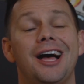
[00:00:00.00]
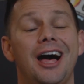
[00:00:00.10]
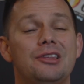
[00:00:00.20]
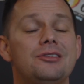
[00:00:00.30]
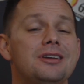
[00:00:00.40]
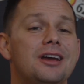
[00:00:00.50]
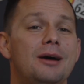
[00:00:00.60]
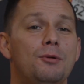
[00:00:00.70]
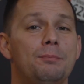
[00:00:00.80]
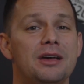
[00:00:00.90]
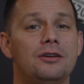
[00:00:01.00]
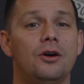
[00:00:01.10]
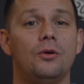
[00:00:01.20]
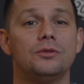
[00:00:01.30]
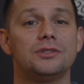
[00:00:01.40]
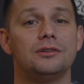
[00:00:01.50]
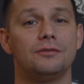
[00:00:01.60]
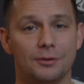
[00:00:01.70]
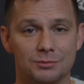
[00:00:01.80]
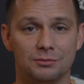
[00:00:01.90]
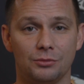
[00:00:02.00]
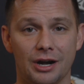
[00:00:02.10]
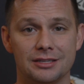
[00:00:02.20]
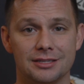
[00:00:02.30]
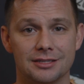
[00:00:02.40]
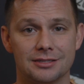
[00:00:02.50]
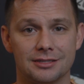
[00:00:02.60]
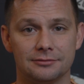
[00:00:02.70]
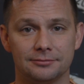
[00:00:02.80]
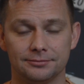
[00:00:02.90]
other than a couple pinholes from some races.